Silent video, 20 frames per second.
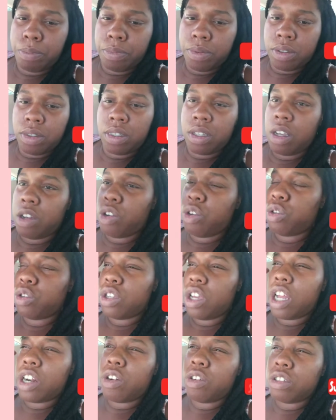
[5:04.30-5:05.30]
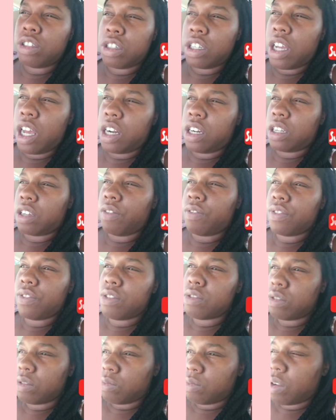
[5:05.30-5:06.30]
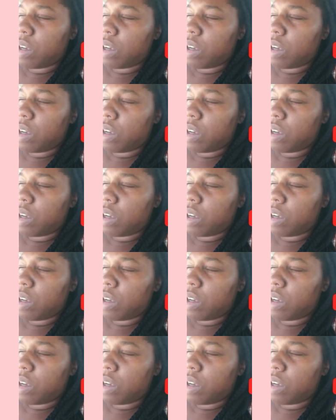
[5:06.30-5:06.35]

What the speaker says: So y'all don't look kind of confused with